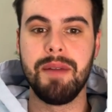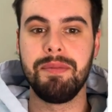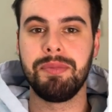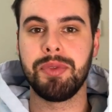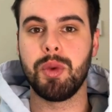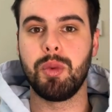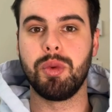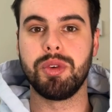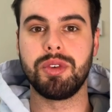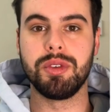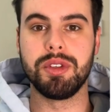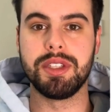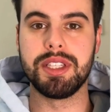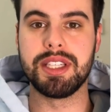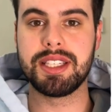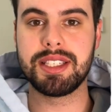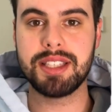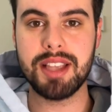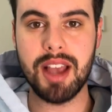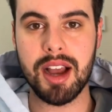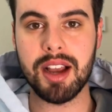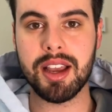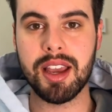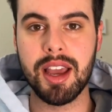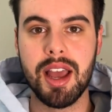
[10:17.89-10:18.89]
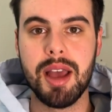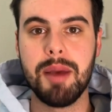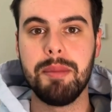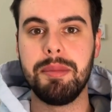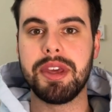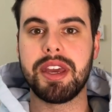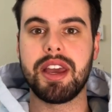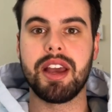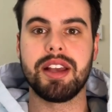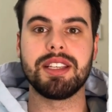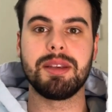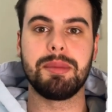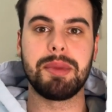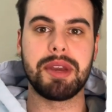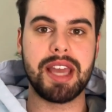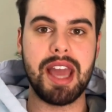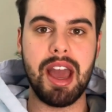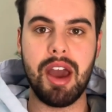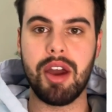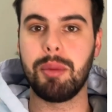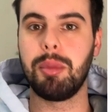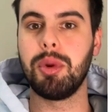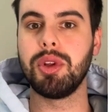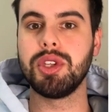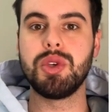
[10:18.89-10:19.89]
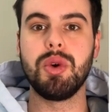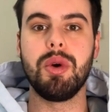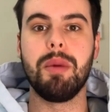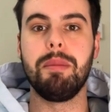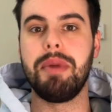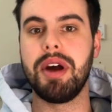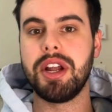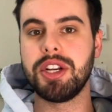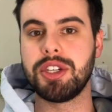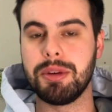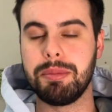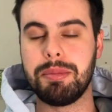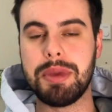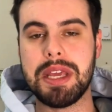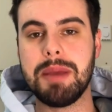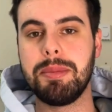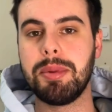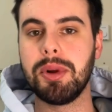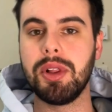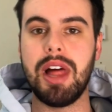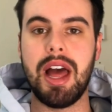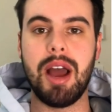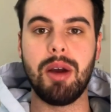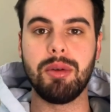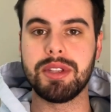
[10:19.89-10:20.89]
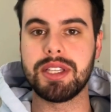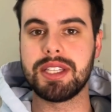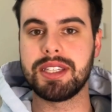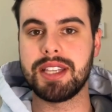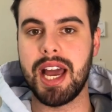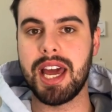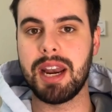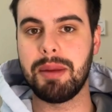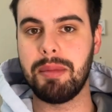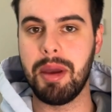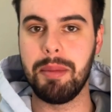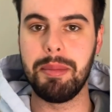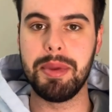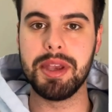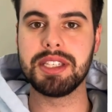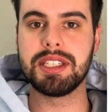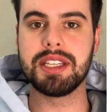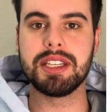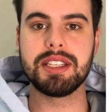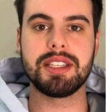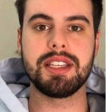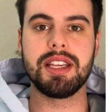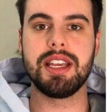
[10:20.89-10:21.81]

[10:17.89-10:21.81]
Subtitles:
which would suck because I'm accountable to a bunch of people outside of my business